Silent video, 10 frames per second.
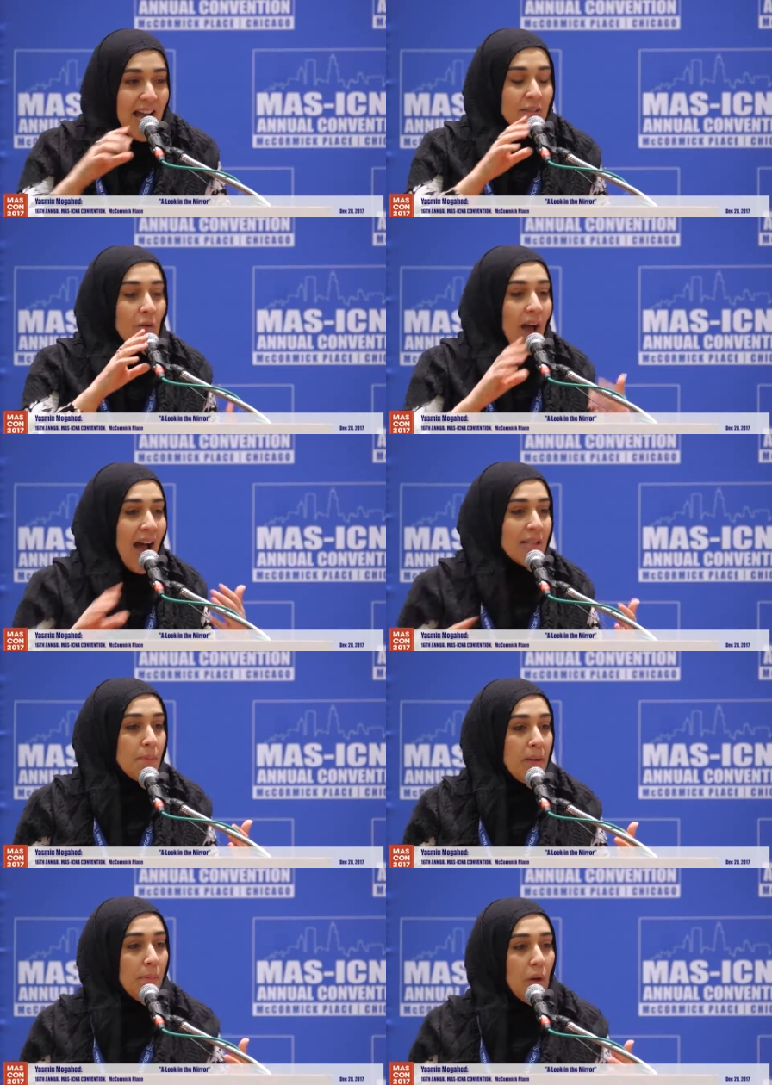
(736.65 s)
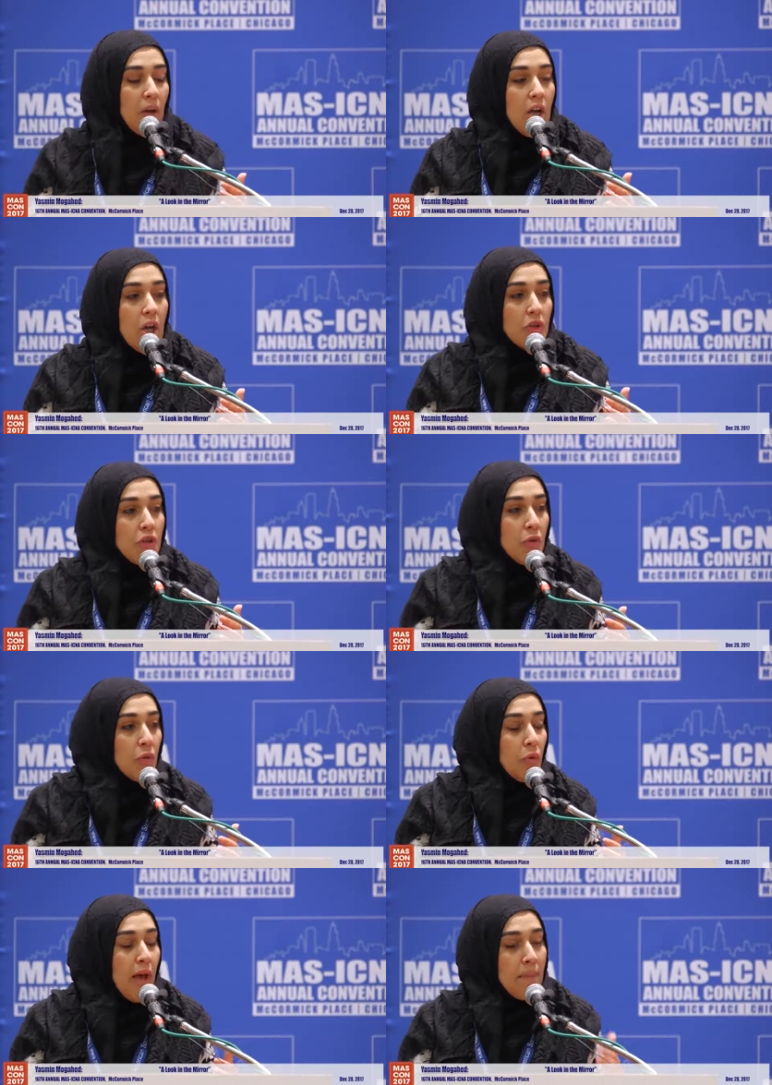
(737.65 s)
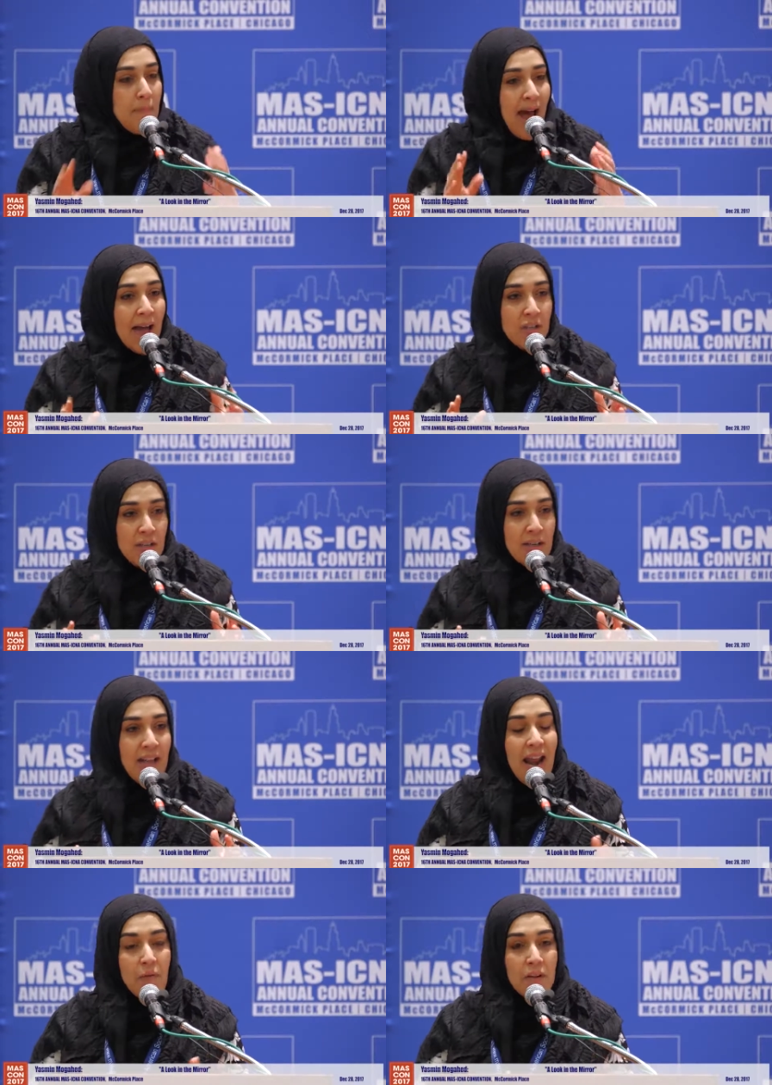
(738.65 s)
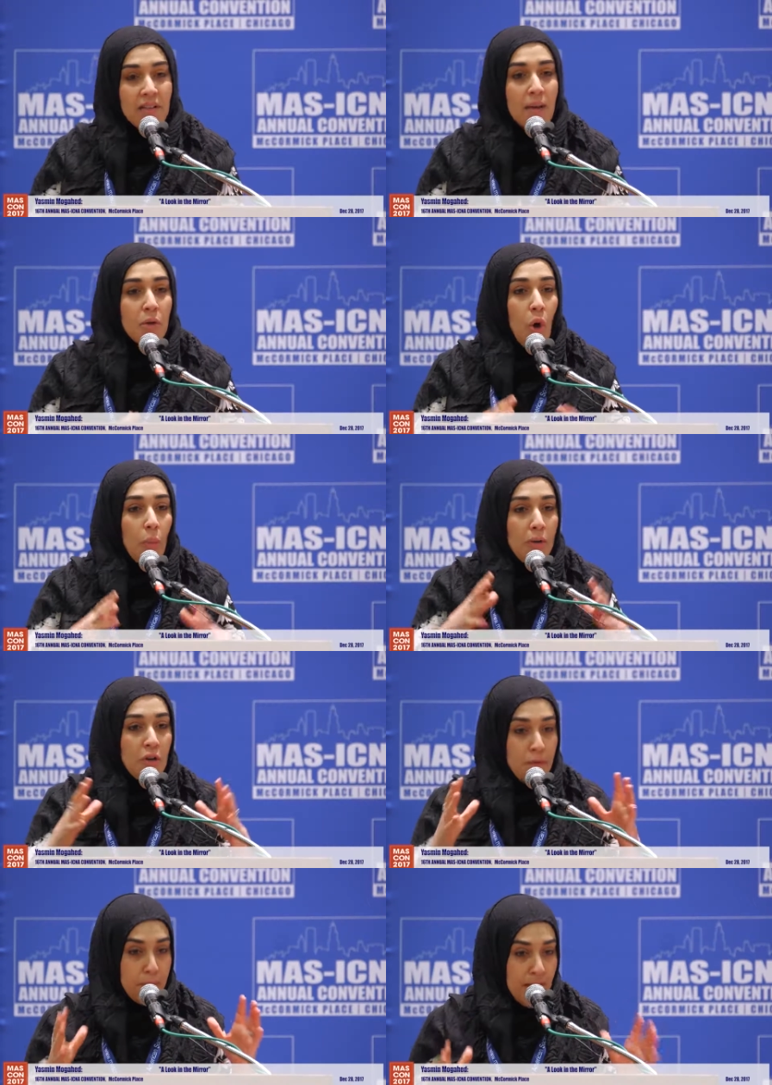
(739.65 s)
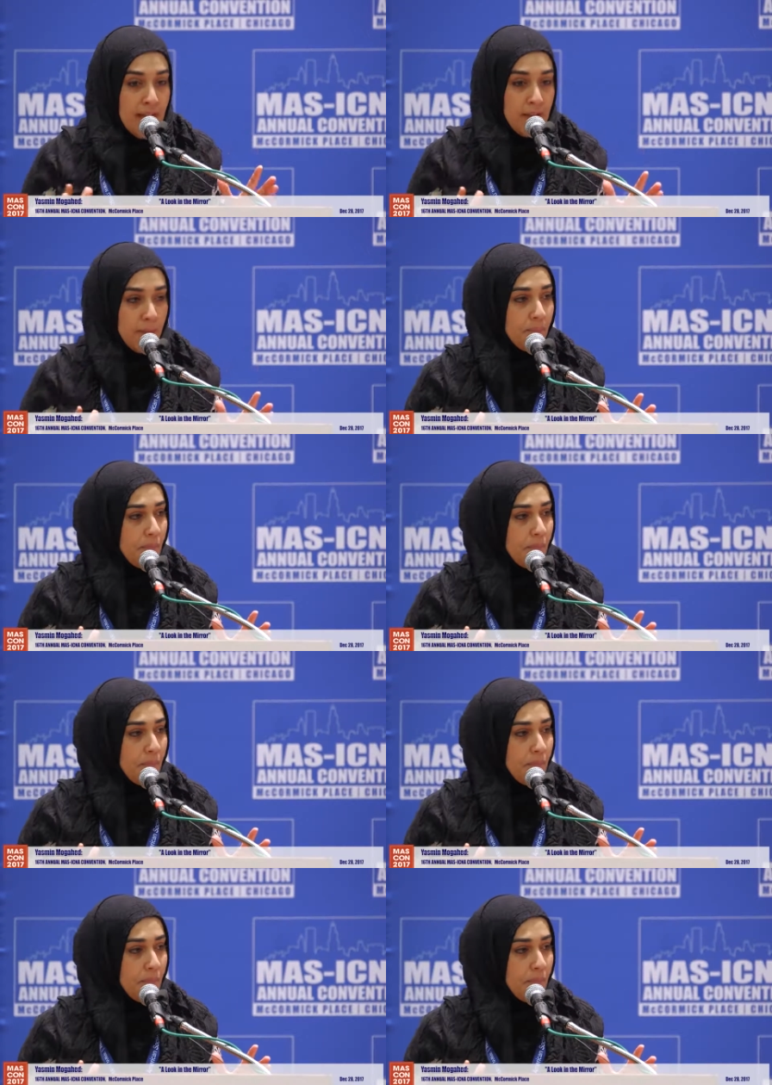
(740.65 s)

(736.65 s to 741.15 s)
And so I ask people to imagine that every time you open your feed,